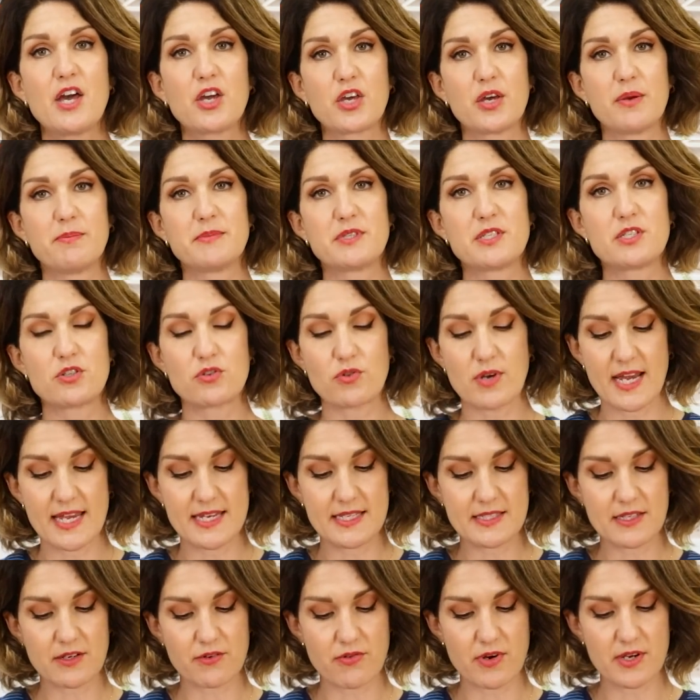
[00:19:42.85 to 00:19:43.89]
comes
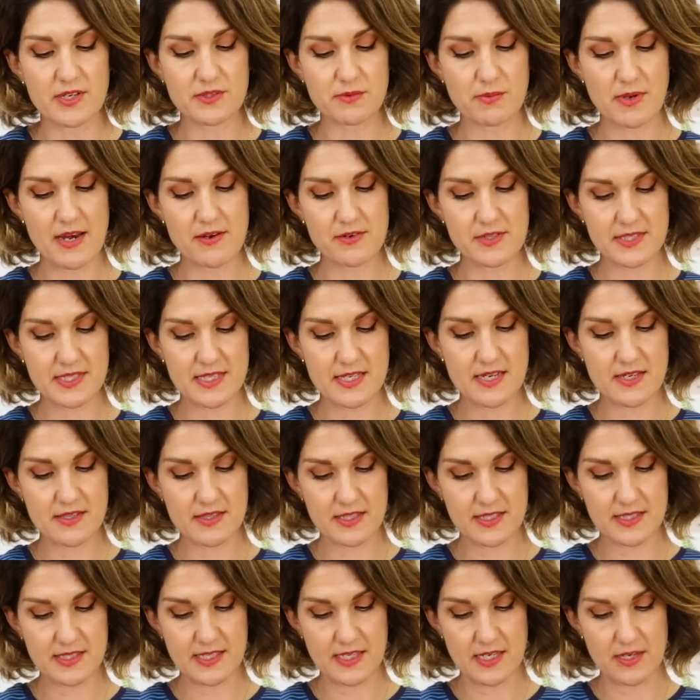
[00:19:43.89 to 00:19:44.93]
straight across whereas the
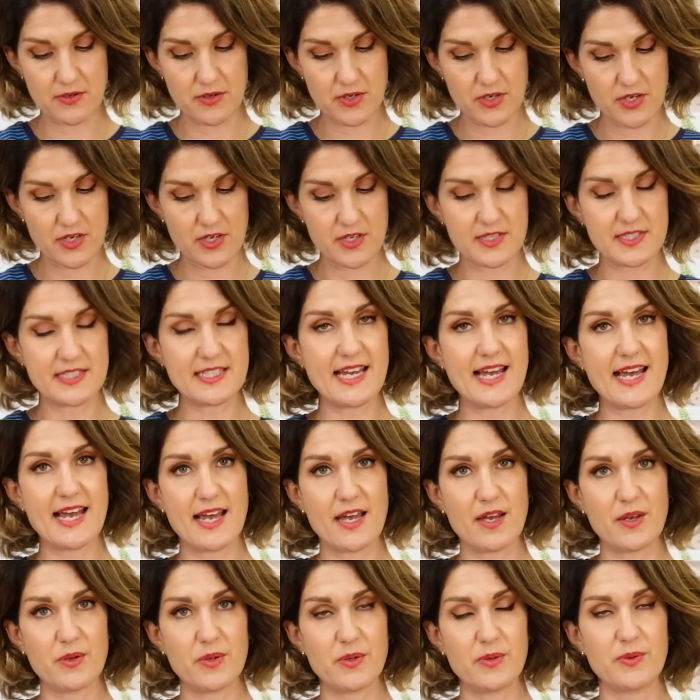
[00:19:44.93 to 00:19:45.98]
other two cut
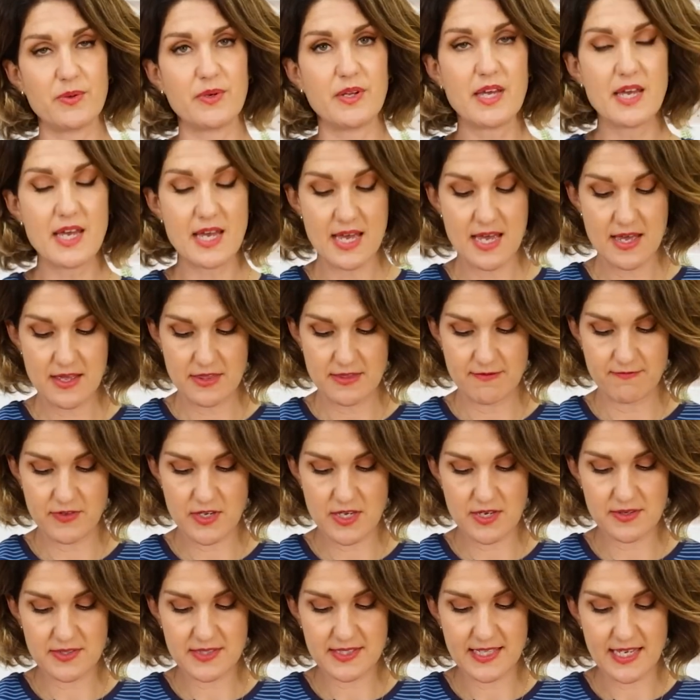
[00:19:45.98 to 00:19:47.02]
down
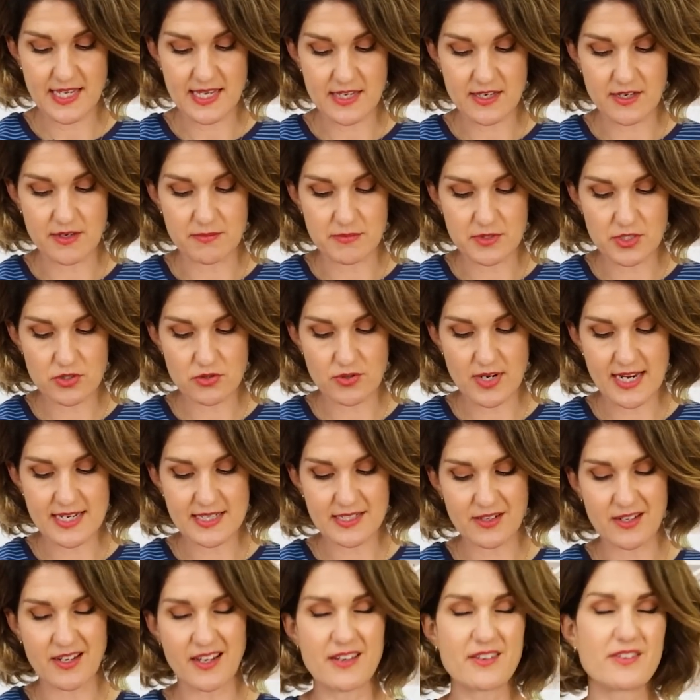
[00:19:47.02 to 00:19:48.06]
view C comes
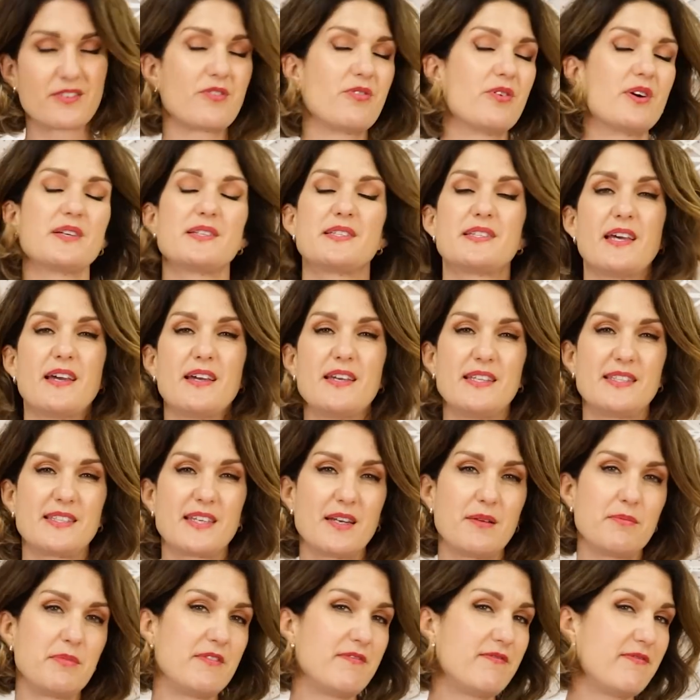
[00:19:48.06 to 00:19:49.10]
straight across so it's
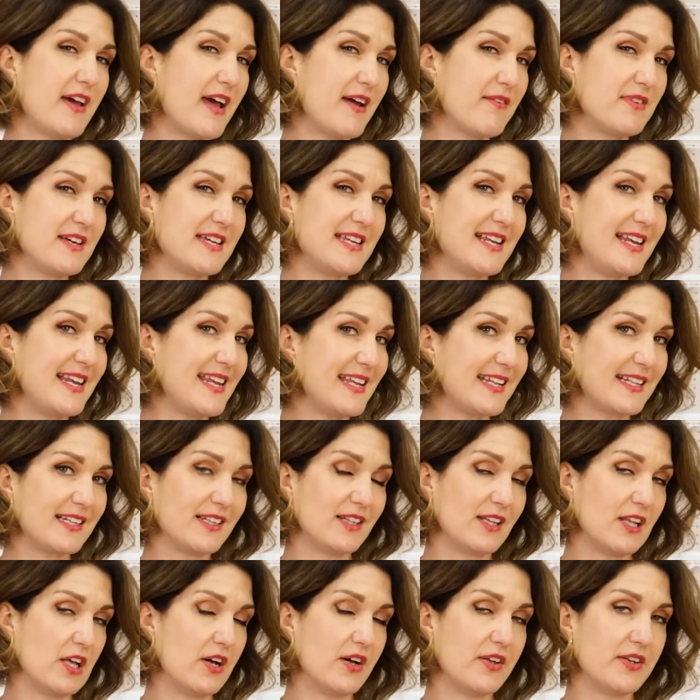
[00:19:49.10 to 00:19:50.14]
going to be very
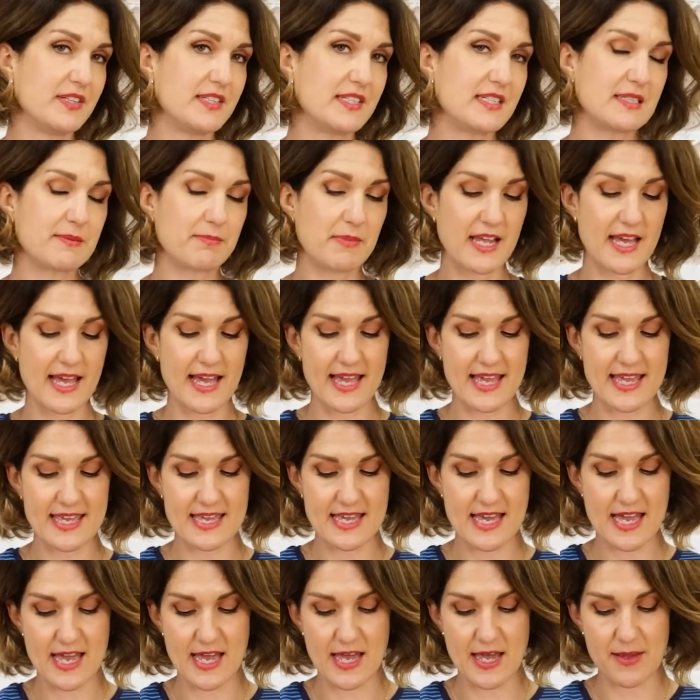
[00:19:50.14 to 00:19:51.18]
little on
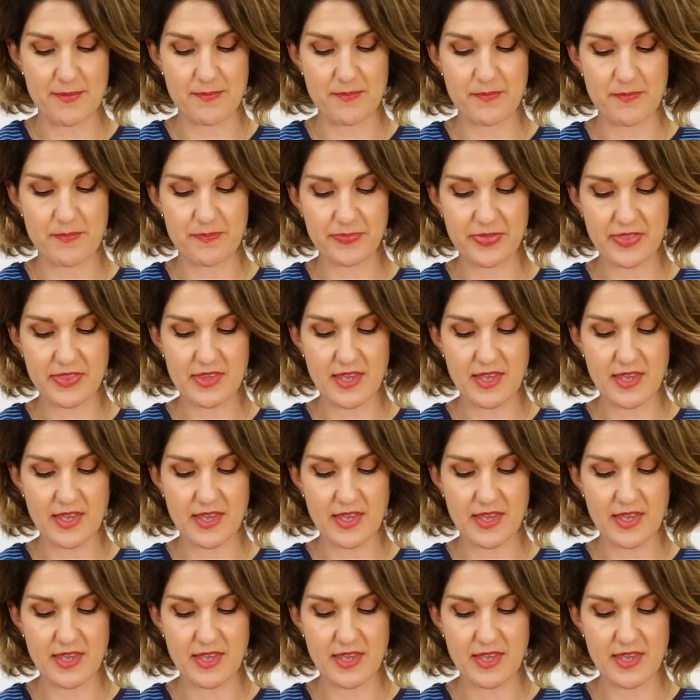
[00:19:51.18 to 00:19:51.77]
display um,